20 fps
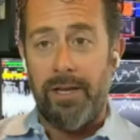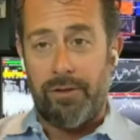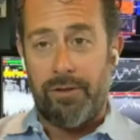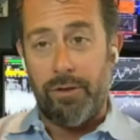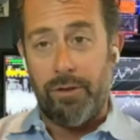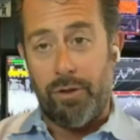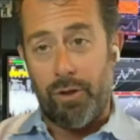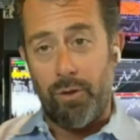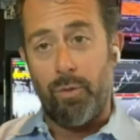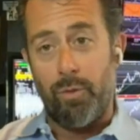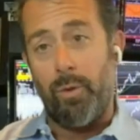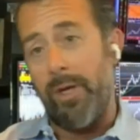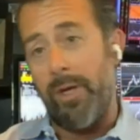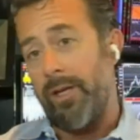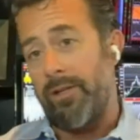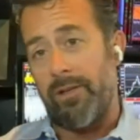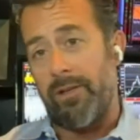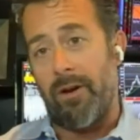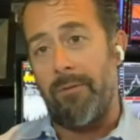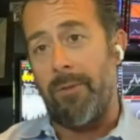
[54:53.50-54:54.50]
days to two
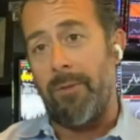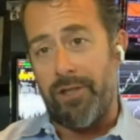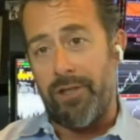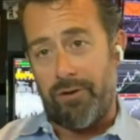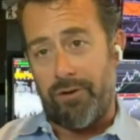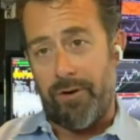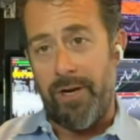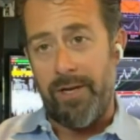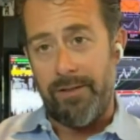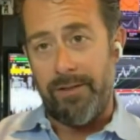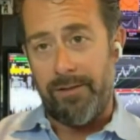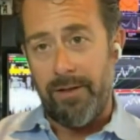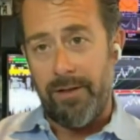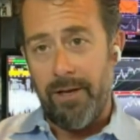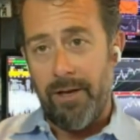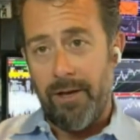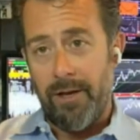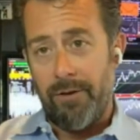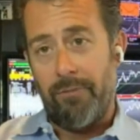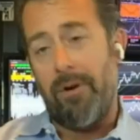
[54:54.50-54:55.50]
weeks on my
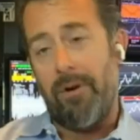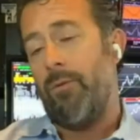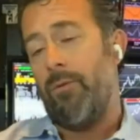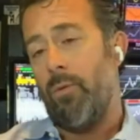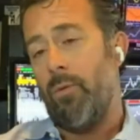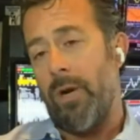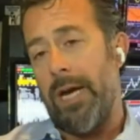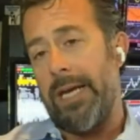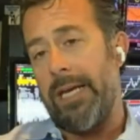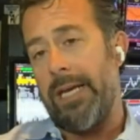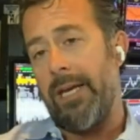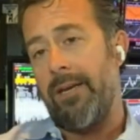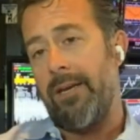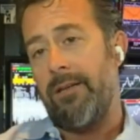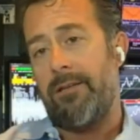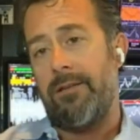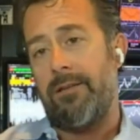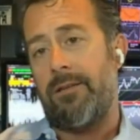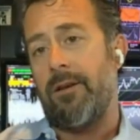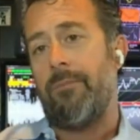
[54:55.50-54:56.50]
trades right when i
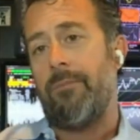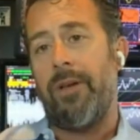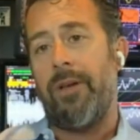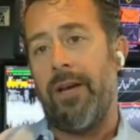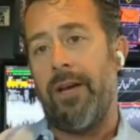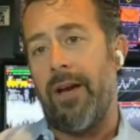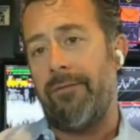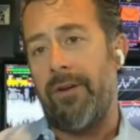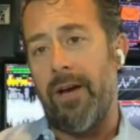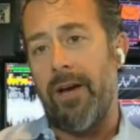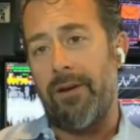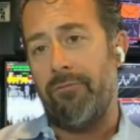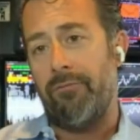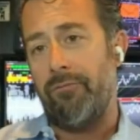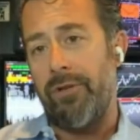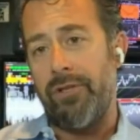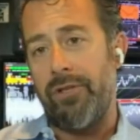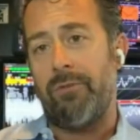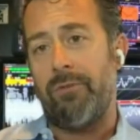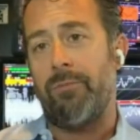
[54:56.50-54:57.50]
get into something i've
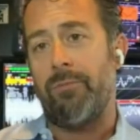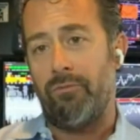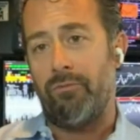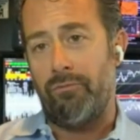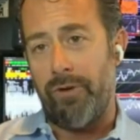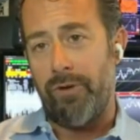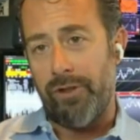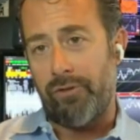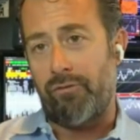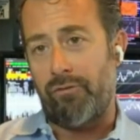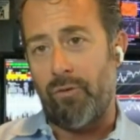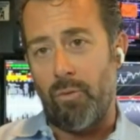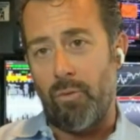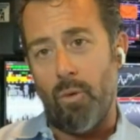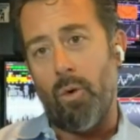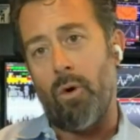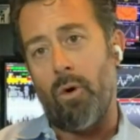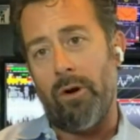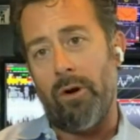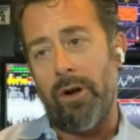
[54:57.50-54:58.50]
got a reasonable risk
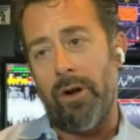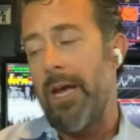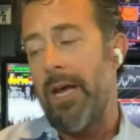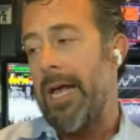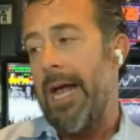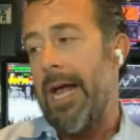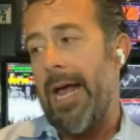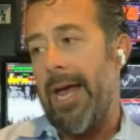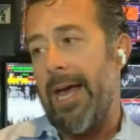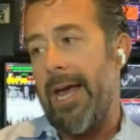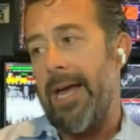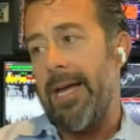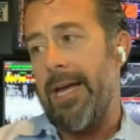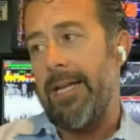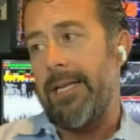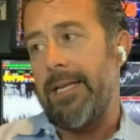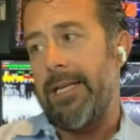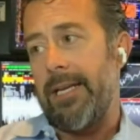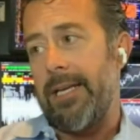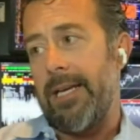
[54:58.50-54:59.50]
reward
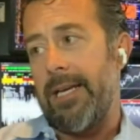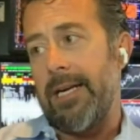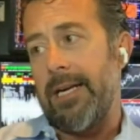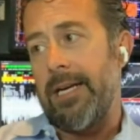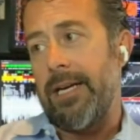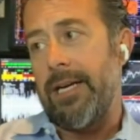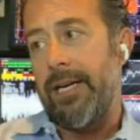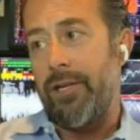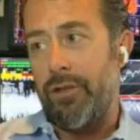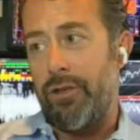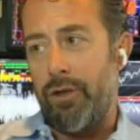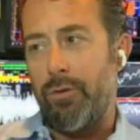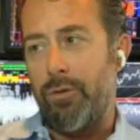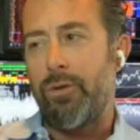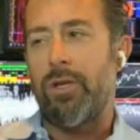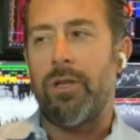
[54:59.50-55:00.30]
and it